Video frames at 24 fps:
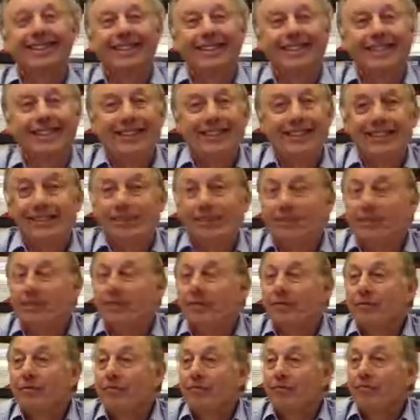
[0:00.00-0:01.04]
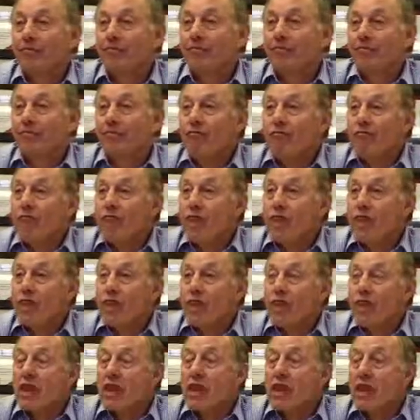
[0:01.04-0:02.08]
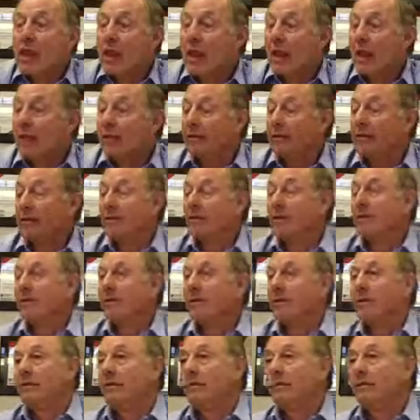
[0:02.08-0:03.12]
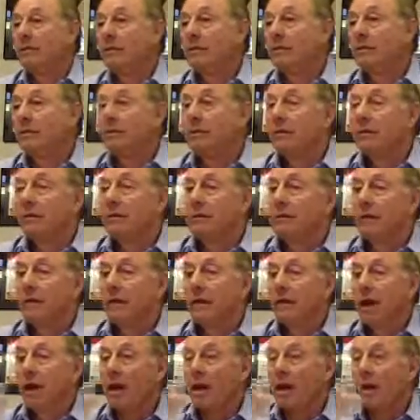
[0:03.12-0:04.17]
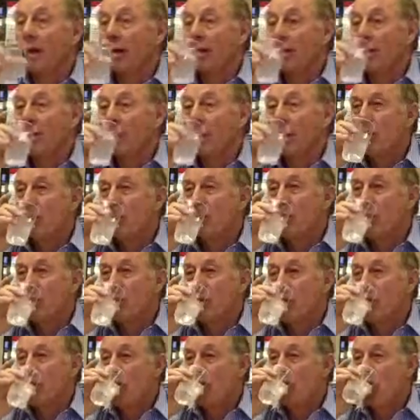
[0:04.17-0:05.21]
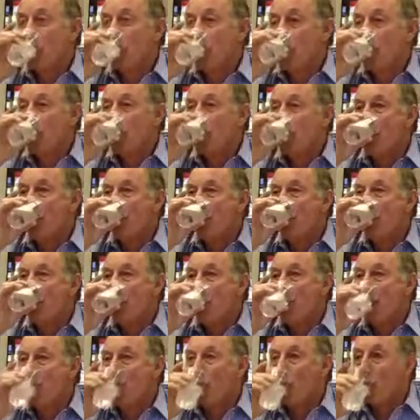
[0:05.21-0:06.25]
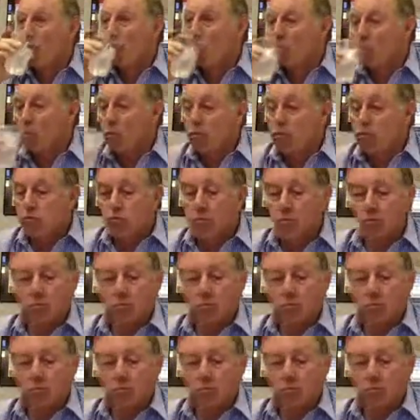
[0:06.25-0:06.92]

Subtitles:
Well, and I don't want to defend him either, Dick, but I think a year is not long enough time to evaluate somebody.